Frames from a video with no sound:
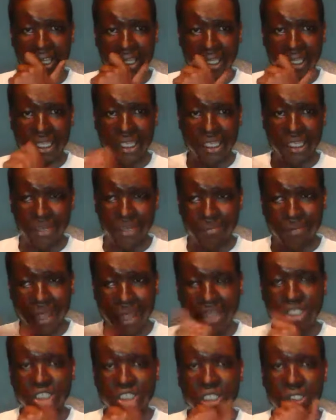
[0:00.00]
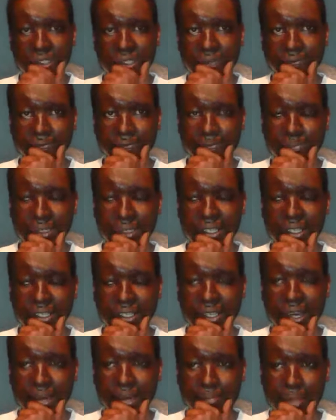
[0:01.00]
he mentioned being
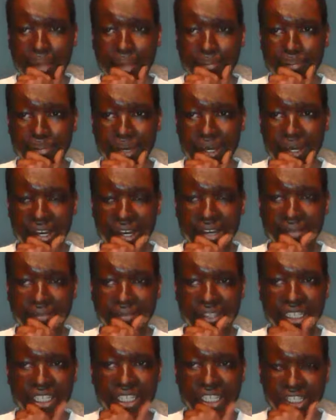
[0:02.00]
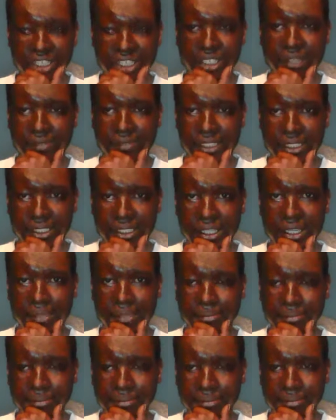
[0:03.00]
a member of the Nation of
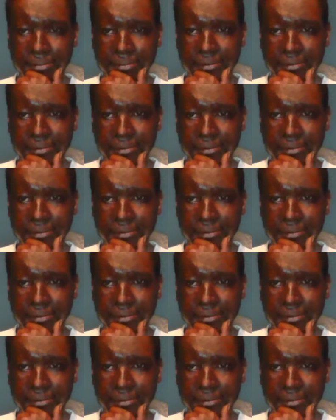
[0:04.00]
Islam,